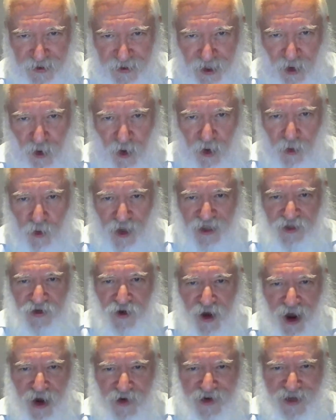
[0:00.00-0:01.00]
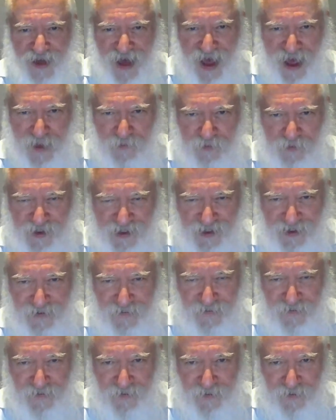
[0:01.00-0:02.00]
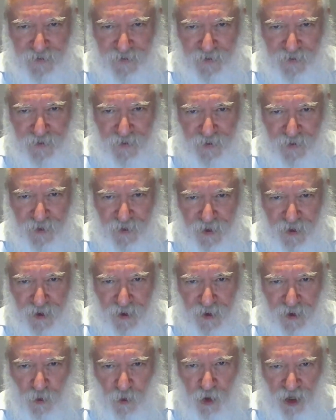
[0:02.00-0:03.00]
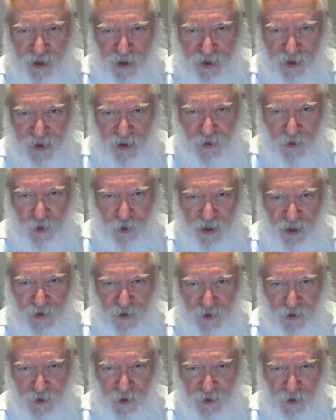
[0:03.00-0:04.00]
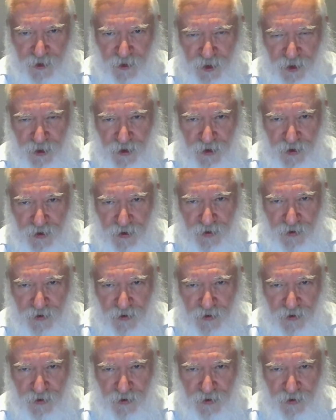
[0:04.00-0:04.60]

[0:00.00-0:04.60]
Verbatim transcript: They all went to our camps. What did we do?